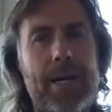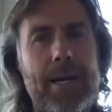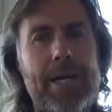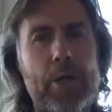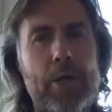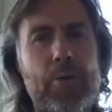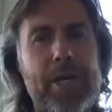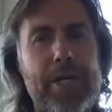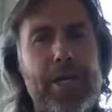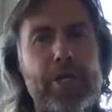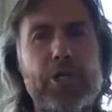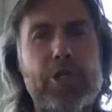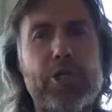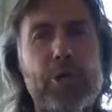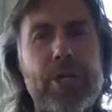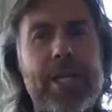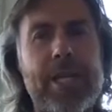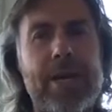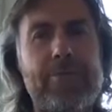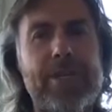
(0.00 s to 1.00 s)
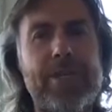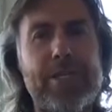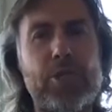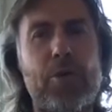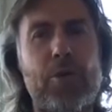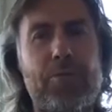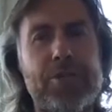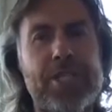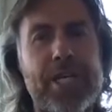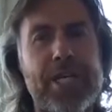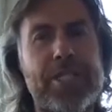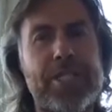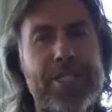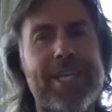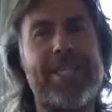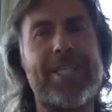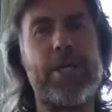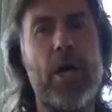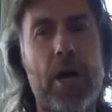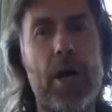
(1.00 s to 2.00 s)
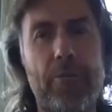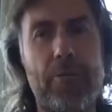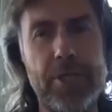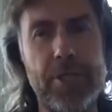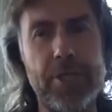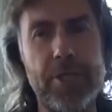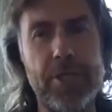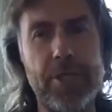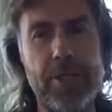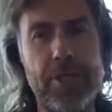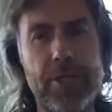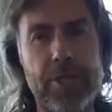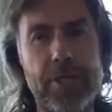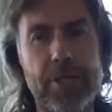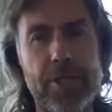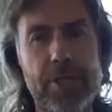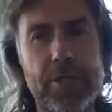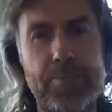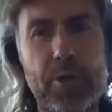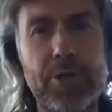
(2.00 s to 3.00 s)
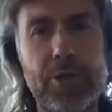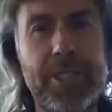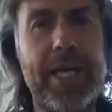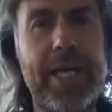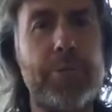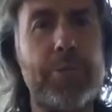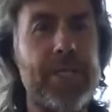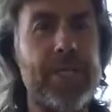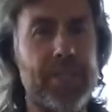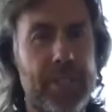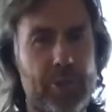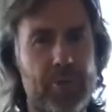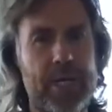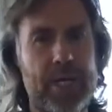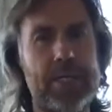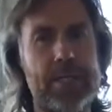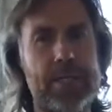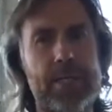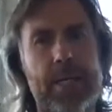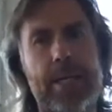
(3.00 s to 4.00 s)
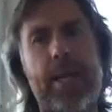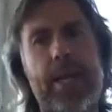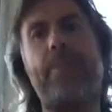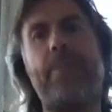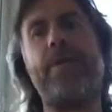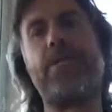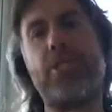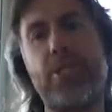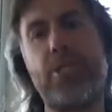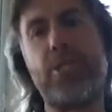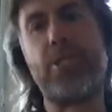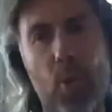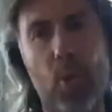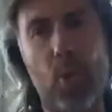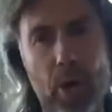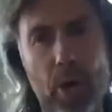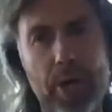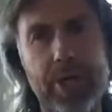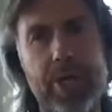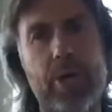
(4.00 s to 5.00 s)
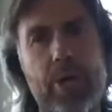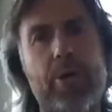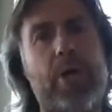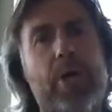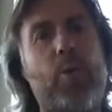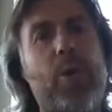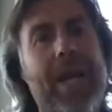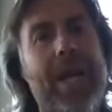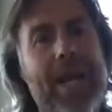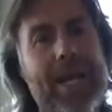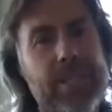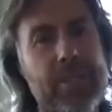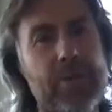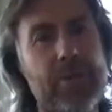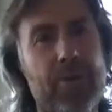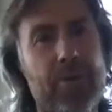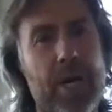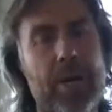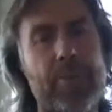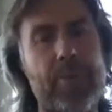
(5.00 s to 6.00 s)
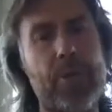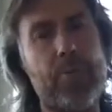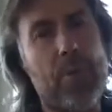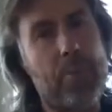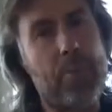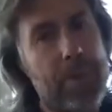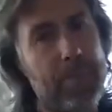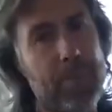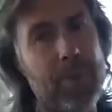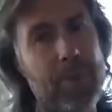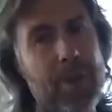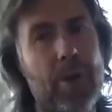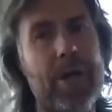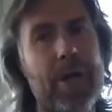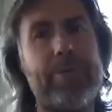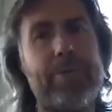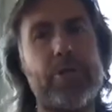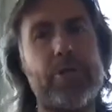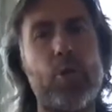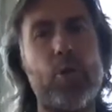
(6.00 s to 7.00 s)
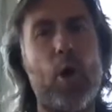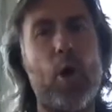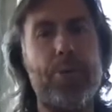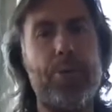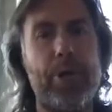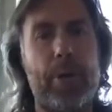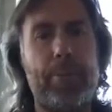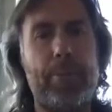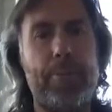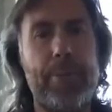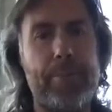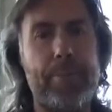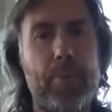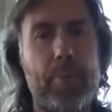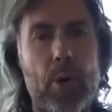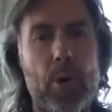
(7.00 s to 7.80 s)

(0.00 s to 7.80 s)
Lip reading: agree. You shouldn't have these conversations at the office, because then it's business, right? And this is more, in a relaxed environment where people are able to open up a bit more.